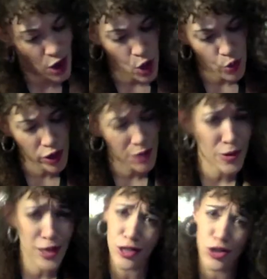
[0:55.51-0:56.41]
where you can play
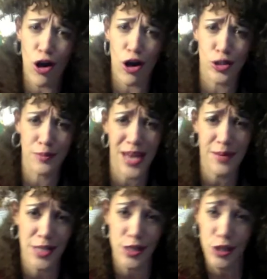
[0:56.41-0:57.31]
such awesome games
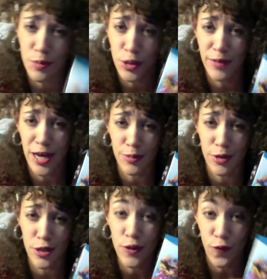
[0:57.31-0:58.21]
as Super Smash
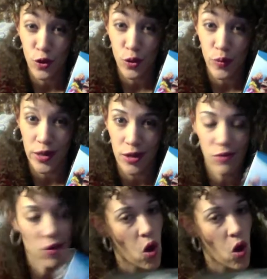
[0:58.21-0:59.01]
Brothers for the Wii U,